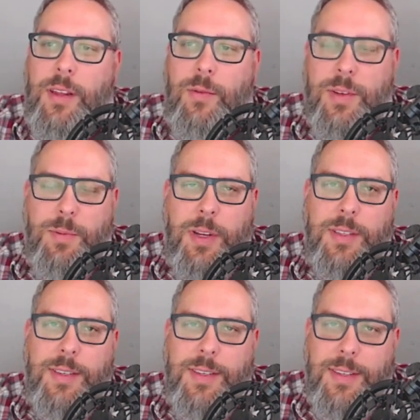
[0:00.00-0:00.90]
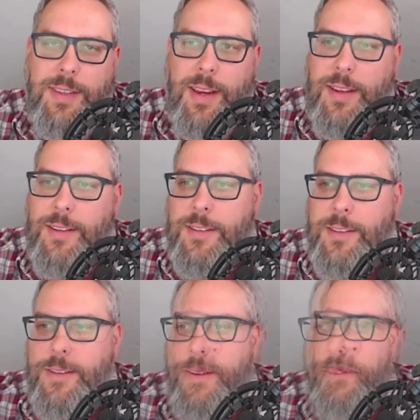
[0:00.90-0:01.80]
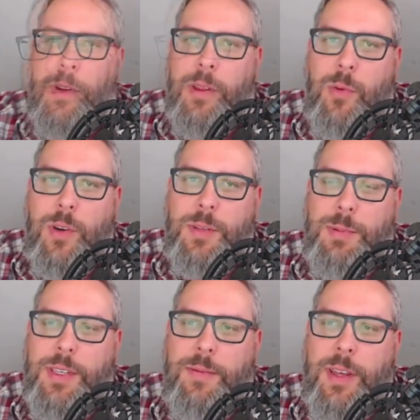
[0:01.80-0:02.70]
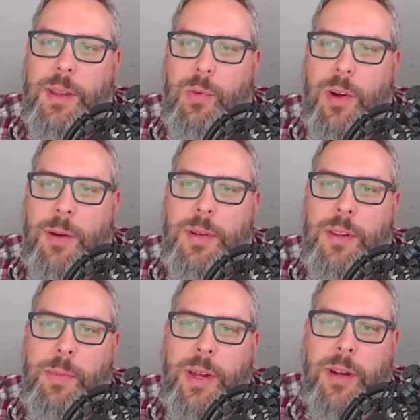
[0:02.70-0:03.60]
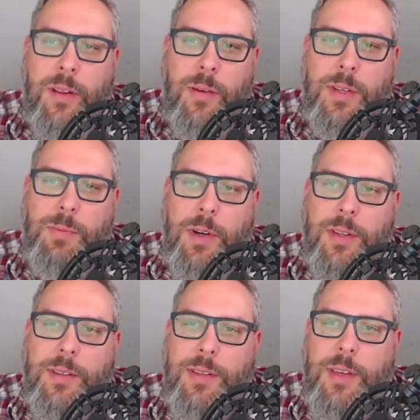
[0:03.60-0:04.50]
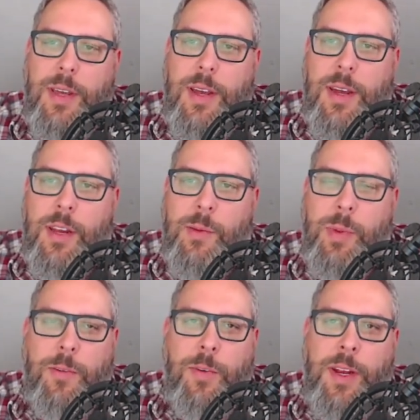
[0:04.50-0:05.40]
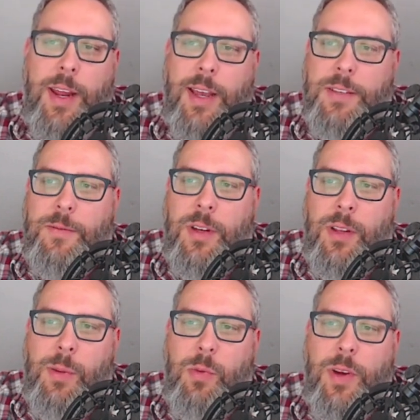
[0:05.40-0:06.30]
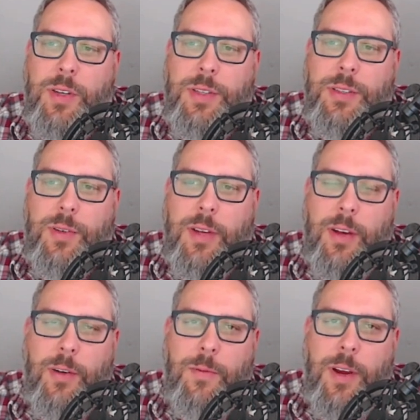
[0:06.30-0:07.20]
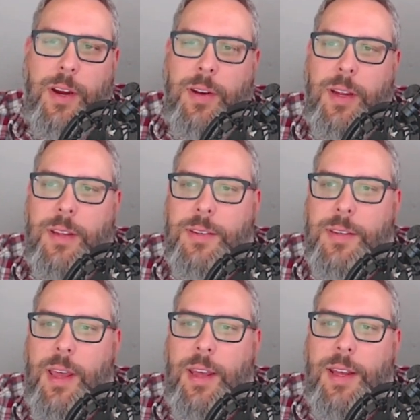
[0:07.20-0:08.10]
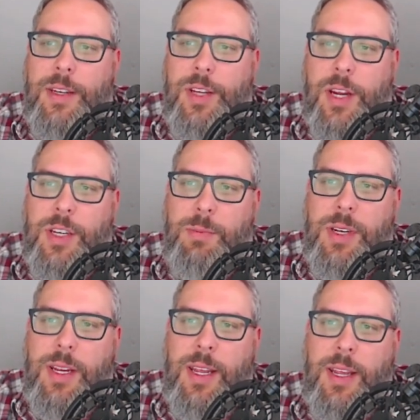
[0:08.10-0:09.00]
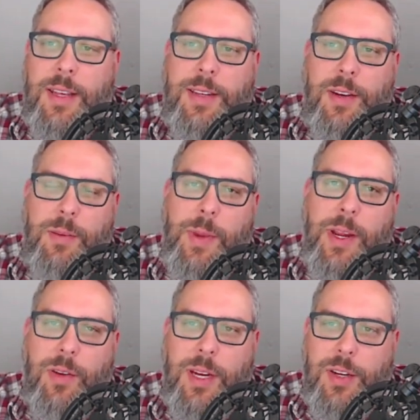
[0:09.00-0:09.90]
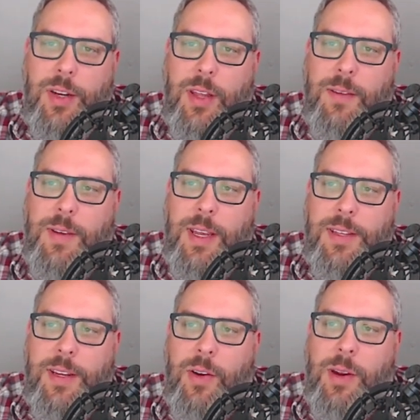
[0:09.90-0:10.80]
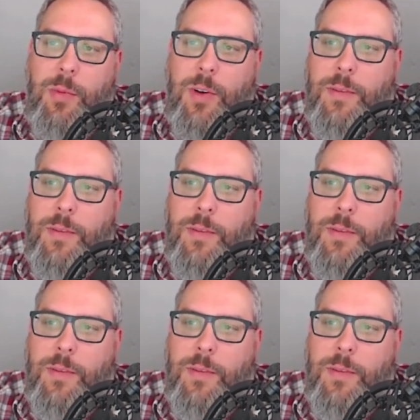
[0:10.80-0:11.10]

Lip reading: responses in seconds. Remember, the more specific the prompt, the better the response. Don't be afraid to ask follow-up questions or clarify your needs. ChatGPT is here to make your teaching life easier and more